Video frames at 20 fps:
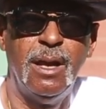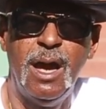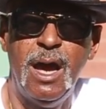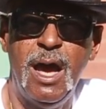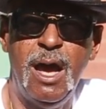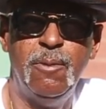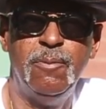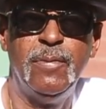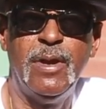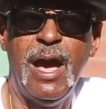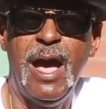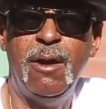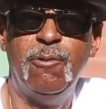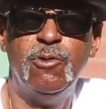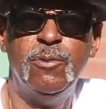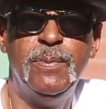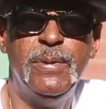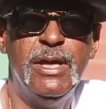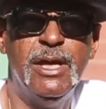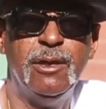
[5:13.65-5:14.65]
I, I
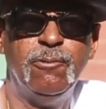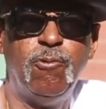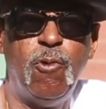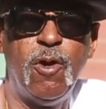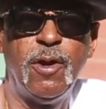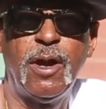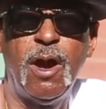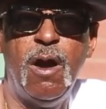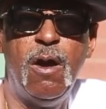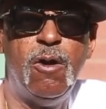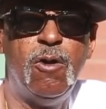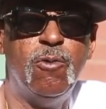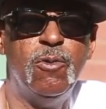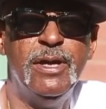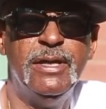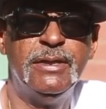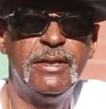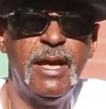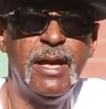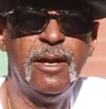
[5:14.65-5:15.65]
would be at work. I
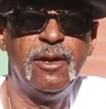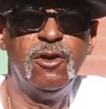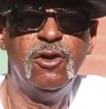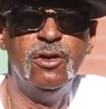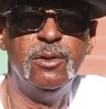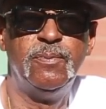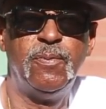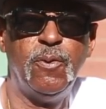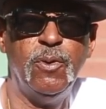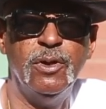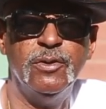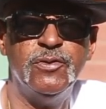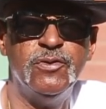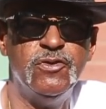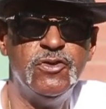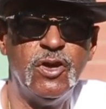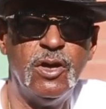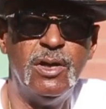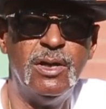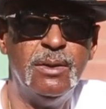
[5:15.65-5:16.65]
always had a good
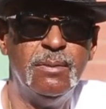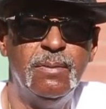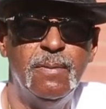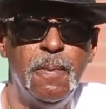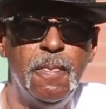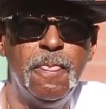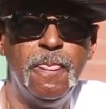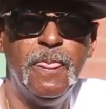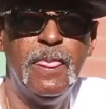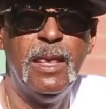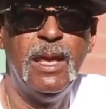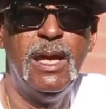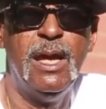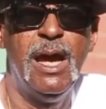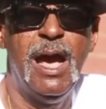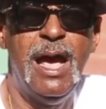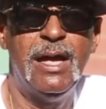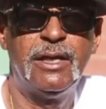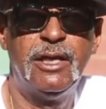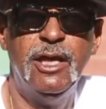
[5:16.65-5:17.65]
prison job.
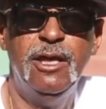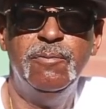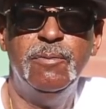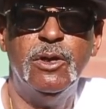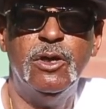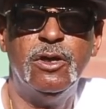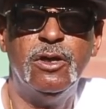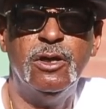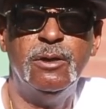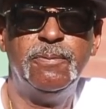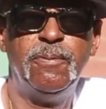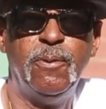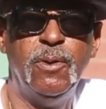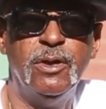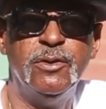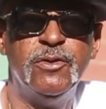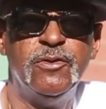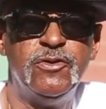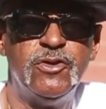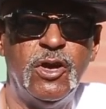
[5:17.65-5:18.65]
Right. I keep me a good
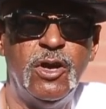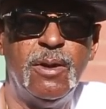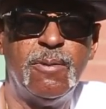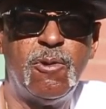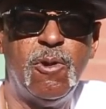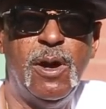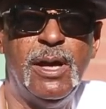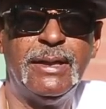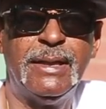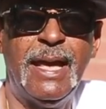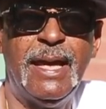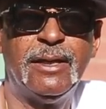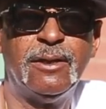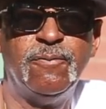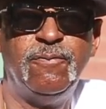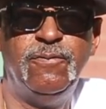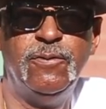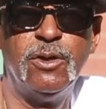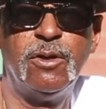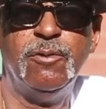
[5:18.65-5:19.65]
prison job because I like
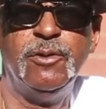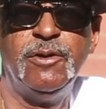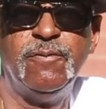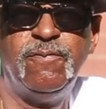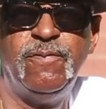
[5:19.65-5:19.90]
to fuck with